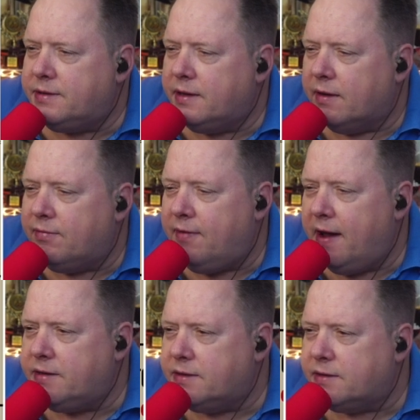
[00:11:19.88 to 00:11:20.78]
see that's in their
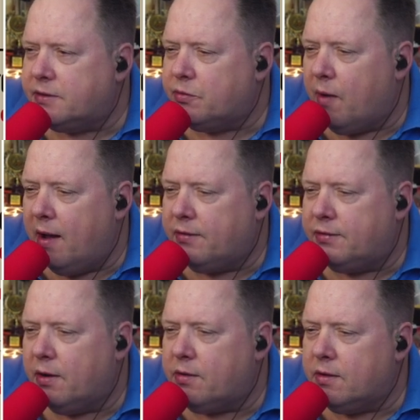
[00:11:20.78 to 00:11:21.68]
face is this
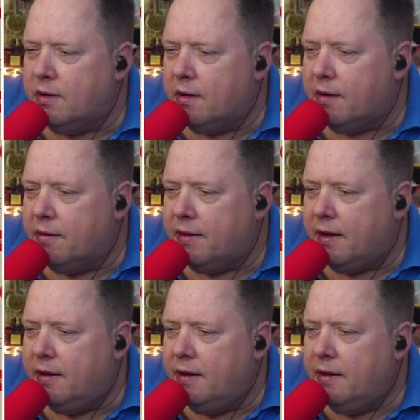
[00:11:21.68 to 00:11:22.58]
round circle logo
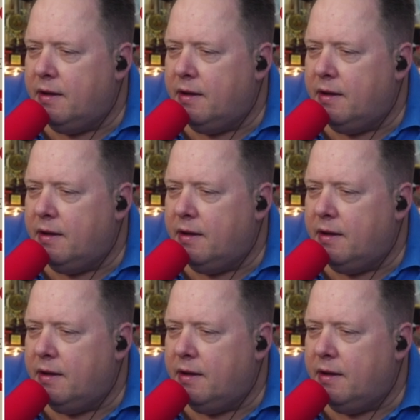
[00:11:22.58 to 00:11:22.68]
that.